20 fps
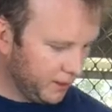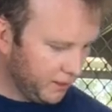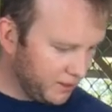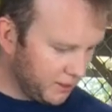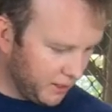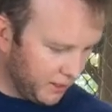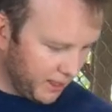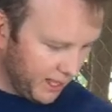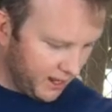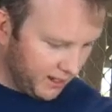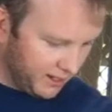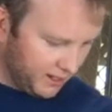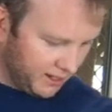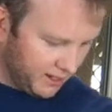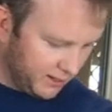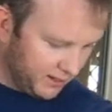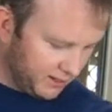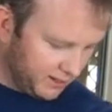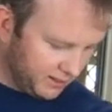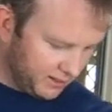So that
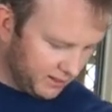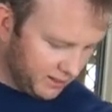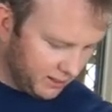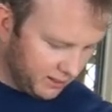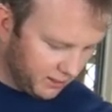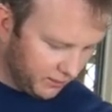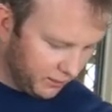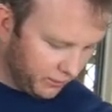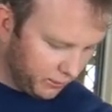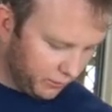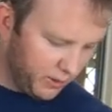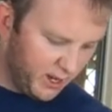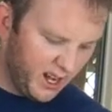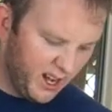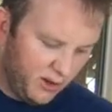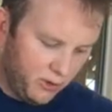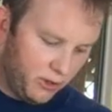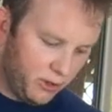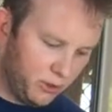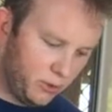is
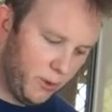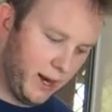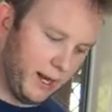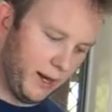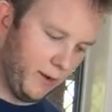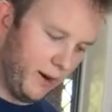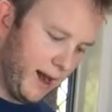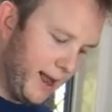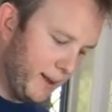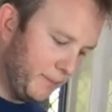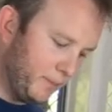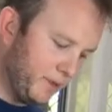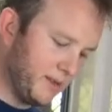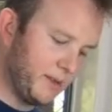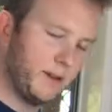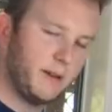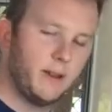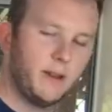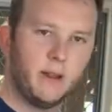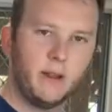320 grams.
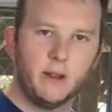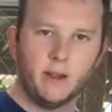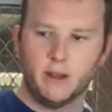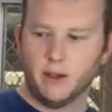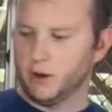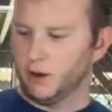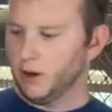All